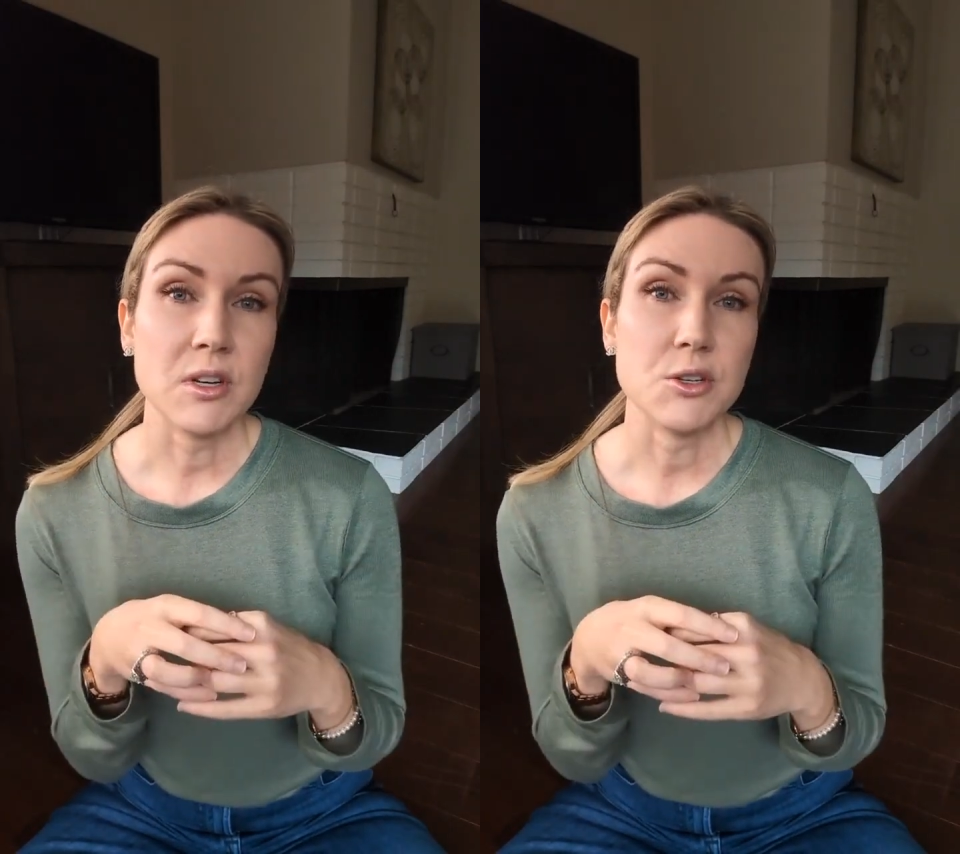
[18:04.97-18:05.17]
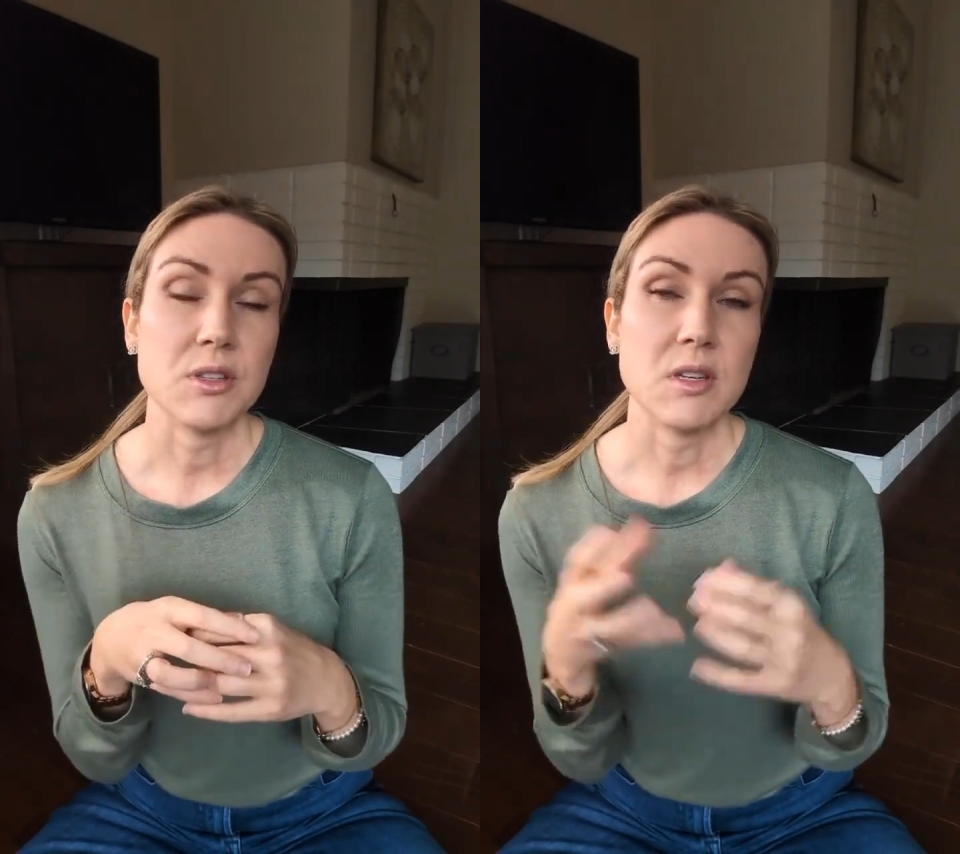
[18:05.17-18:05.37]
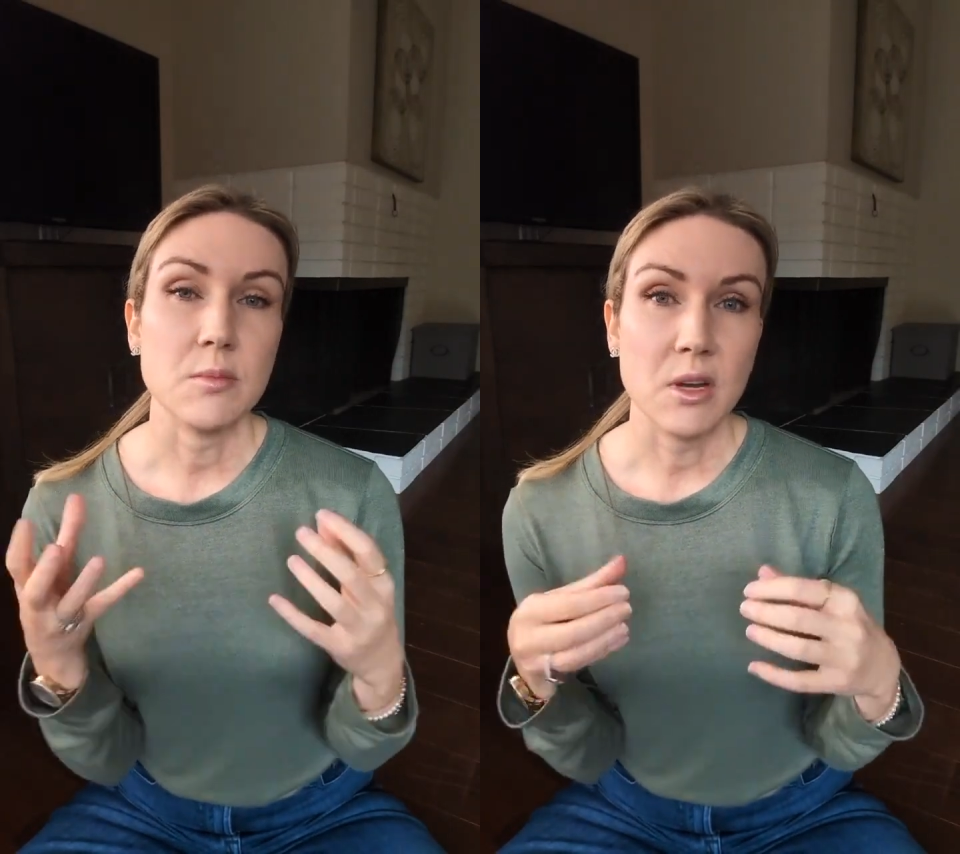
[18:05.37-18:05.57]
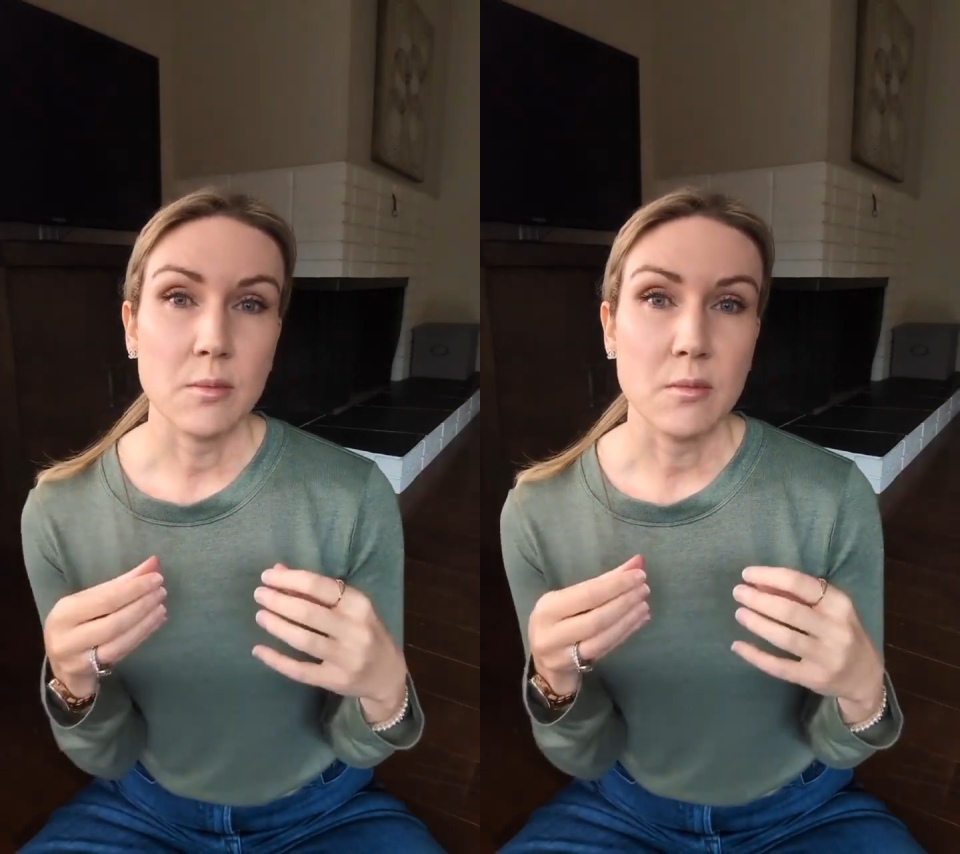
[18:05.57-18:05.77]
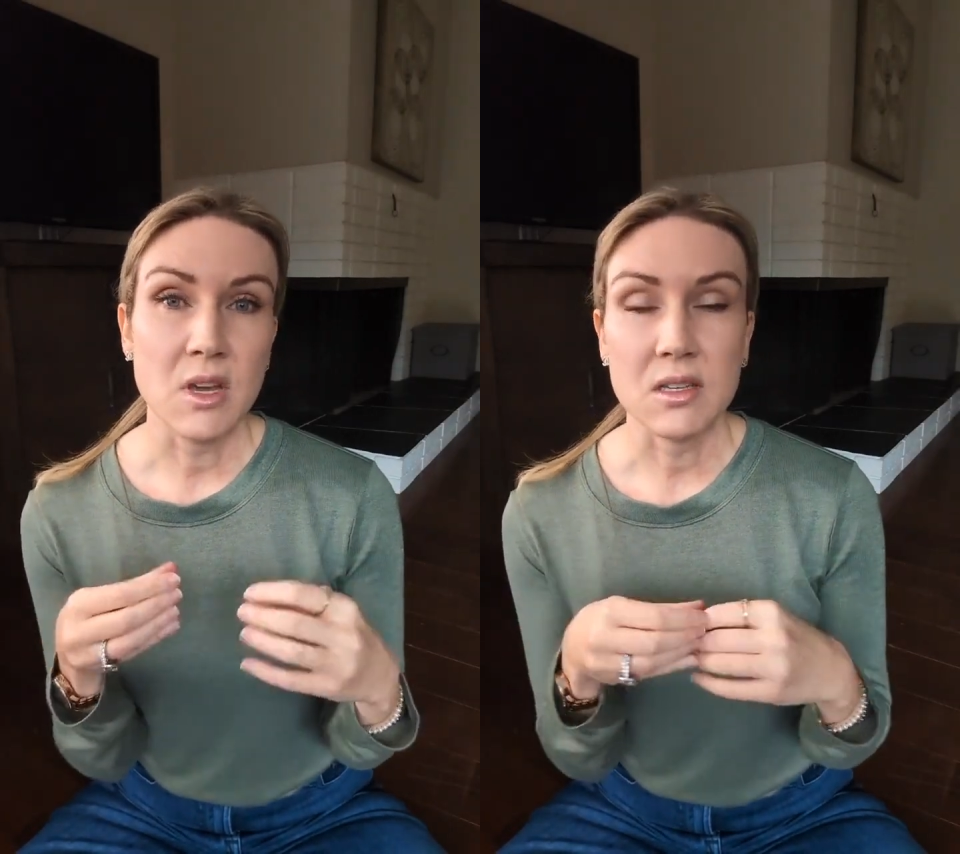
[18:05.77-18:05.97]
which
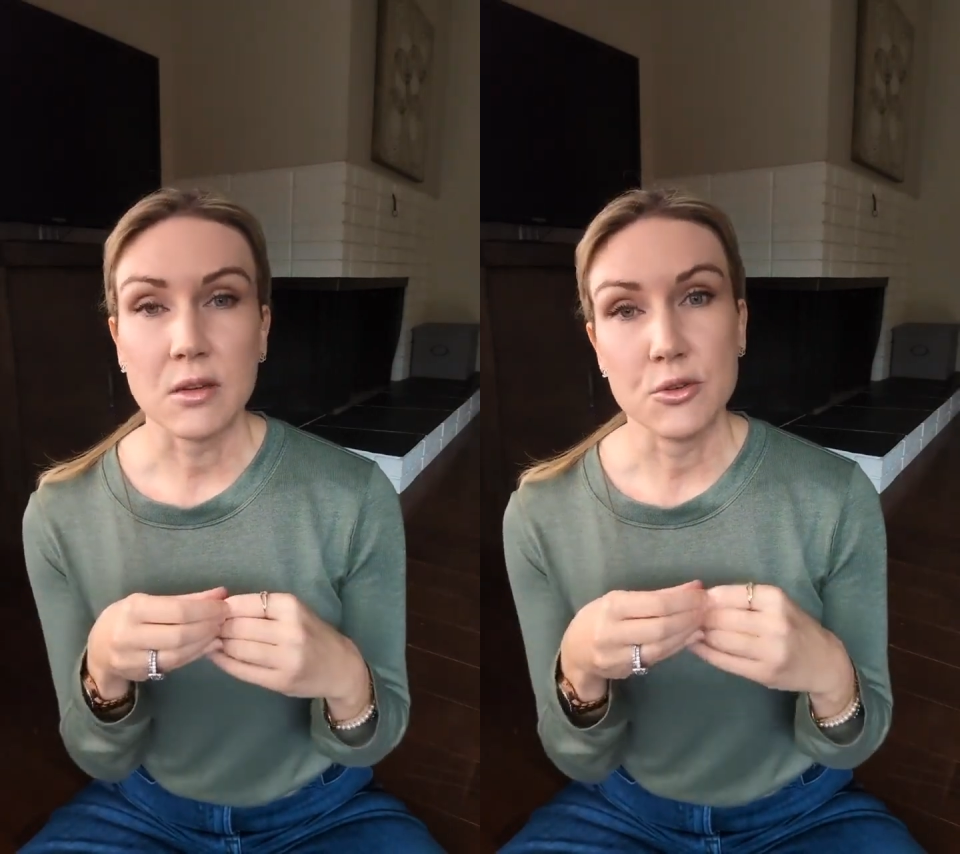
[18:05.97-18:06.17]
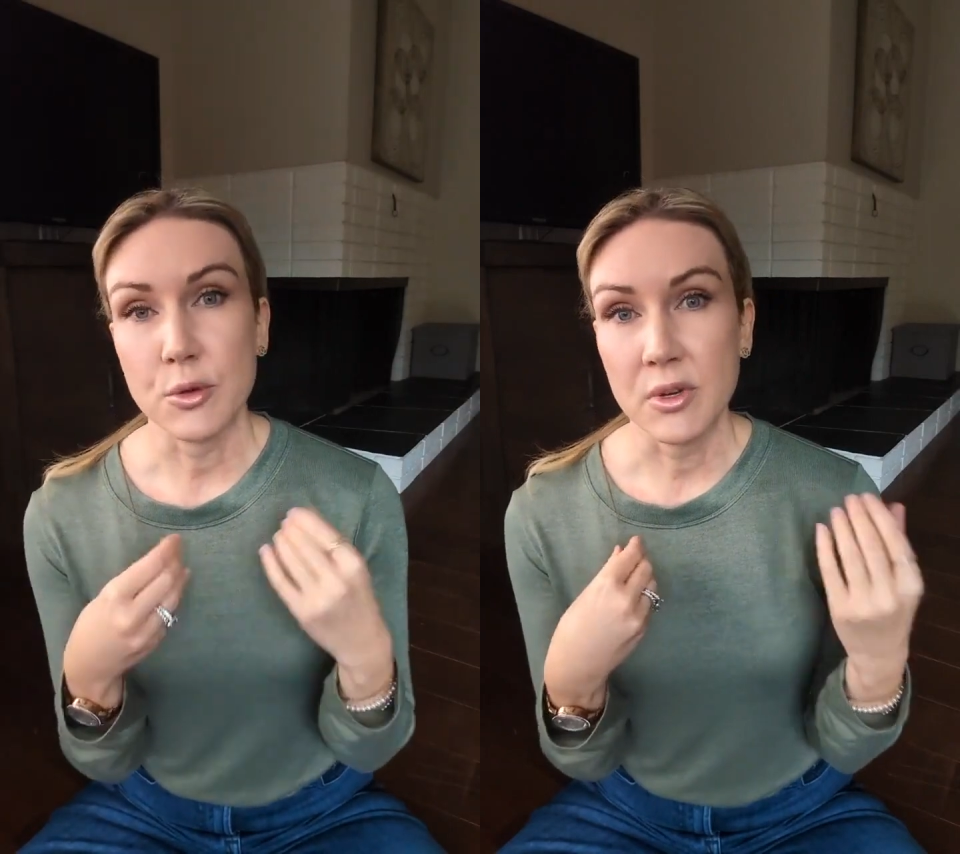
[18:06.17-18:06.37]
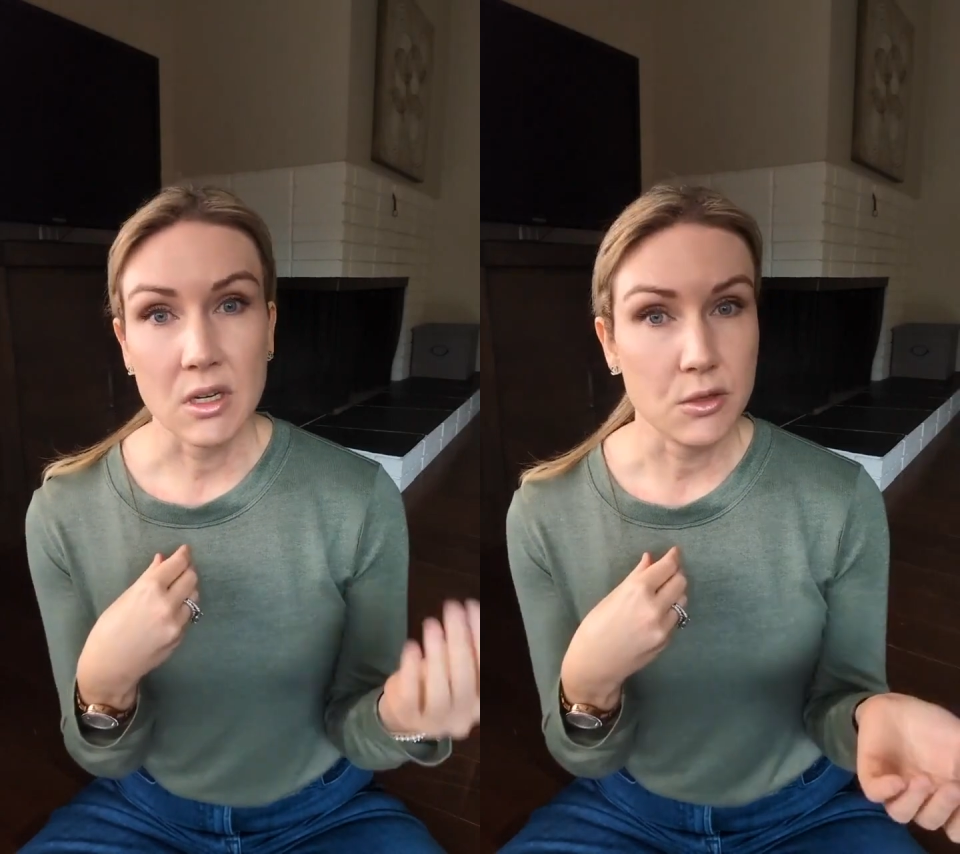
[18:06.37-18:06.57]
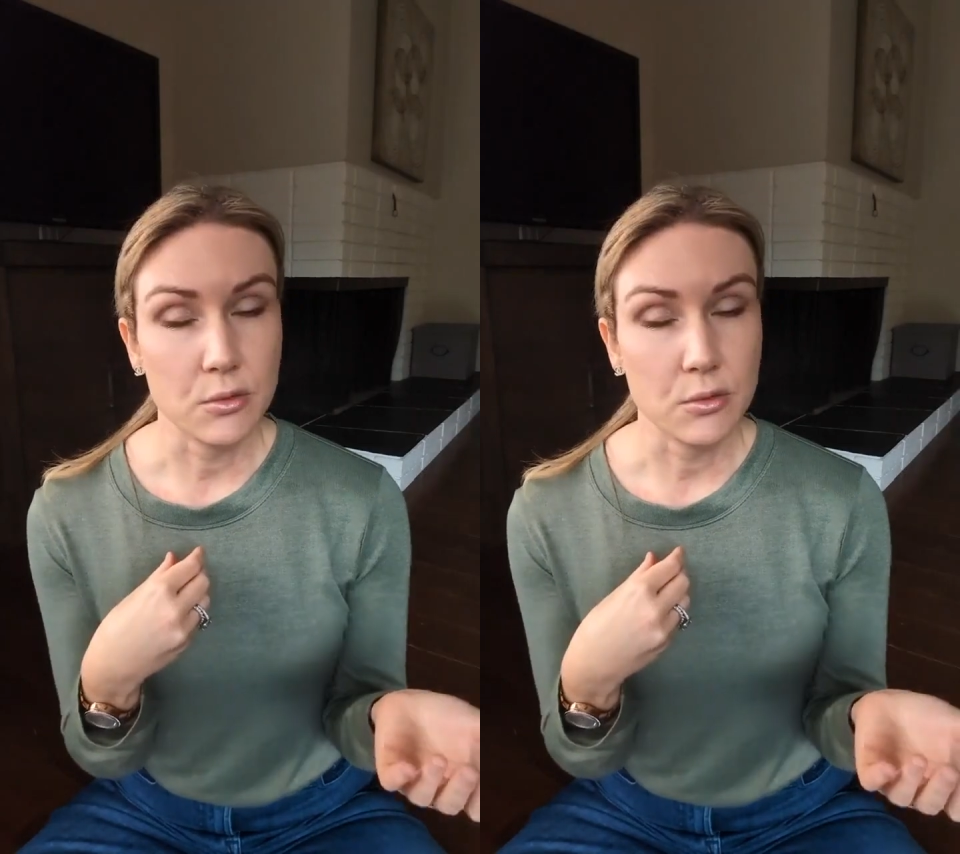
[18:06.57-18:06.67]
sebum is contributing